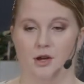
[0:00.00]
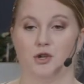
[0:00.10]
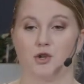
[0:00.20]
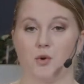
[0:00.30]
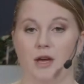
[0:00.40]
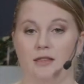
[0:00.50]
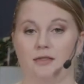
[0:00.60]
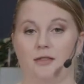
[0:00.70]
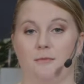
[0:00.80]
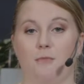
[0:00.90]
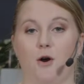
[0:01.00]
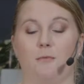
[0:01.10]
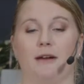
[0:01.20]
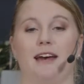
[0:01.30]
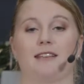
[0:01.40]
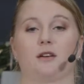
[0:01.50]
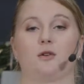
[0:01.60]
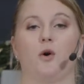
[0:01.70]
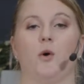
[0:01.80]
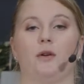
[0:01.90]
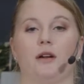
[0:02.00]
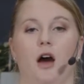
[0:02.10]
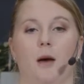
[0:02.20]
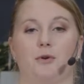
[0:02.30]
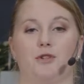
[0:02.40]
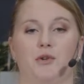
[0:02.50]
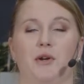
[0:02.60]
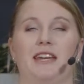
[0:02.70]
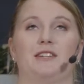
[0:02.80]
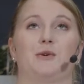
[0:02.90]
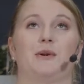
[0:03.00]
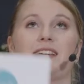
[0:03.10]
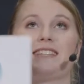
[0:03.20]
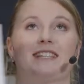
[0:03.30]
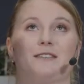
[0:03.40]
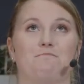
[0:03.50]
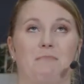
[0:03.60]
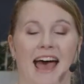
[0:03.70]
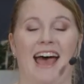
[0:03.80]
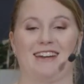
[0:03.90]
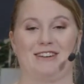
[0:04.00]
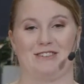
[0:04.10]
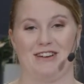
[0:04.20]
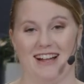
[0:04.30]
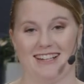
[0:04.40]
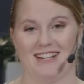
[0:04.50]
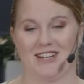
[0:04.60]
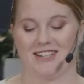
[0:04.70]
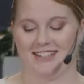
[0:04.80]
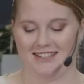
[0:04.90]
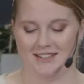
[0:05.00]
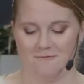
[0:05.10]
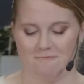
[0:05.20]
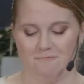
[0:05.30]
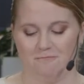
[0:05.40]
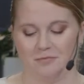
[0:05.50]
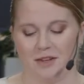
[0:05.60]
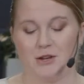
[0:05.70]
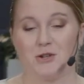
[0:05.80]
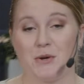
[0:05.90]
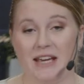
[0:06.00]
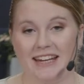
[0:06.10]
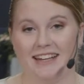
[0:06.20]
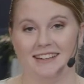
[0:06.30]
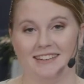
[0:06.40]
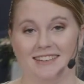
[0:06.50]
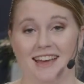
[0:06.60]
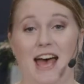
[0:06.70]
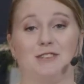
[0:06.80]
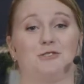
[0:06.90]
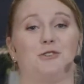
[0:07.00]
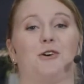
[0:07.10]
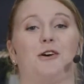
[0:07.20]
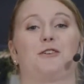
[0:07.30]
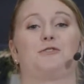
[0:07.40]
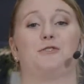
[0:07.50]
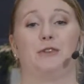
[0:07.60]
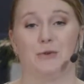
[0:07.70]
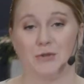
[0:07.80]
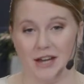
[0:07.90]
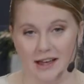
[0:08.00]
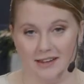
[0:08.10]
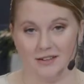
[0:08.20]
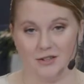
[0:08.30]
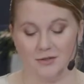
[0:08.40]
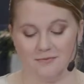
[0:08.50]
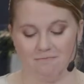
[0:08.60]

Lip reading: treat the moment as a golden opportunity to expand your knowledge. Treat it as your new challenge.